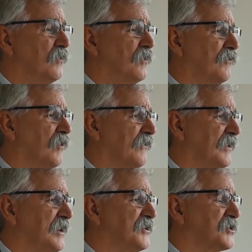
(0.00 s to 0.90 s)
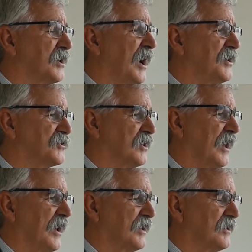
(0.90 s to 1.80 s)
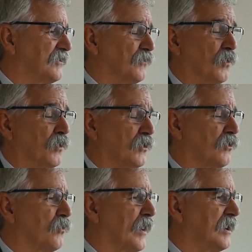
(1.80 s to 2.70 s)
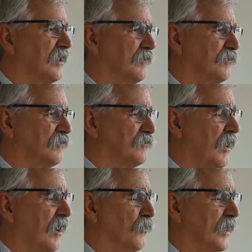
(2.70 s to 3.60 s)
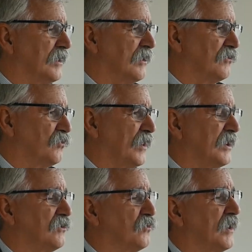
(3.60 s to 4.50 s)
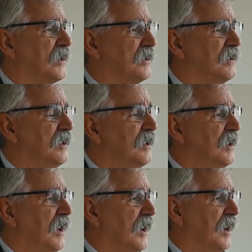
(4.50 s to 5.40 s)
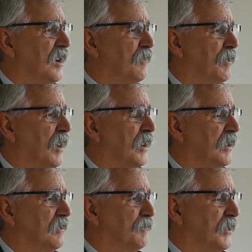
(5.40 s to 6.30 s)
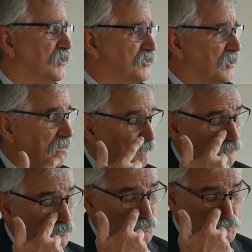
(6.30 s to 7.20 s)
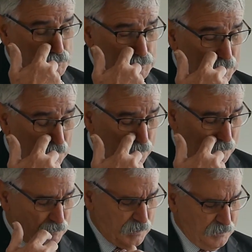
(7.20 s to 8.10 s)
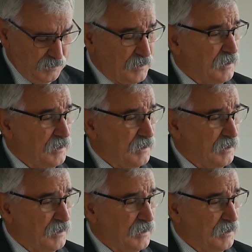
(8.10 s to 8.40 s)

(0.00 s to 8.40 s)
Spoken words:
We've got the Education Act, or the curriculum written in 2020 by New Zealand First member,